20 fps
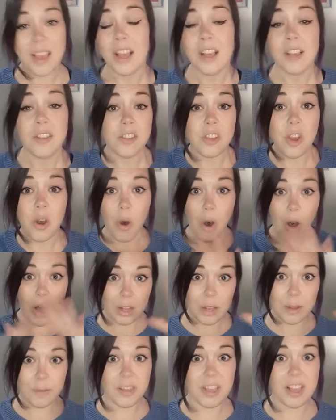So all
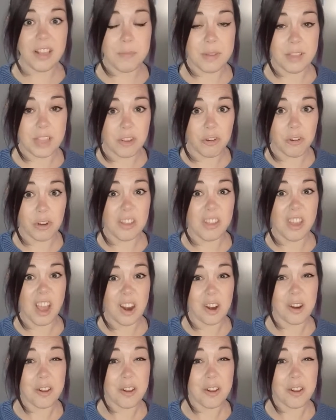of these materials are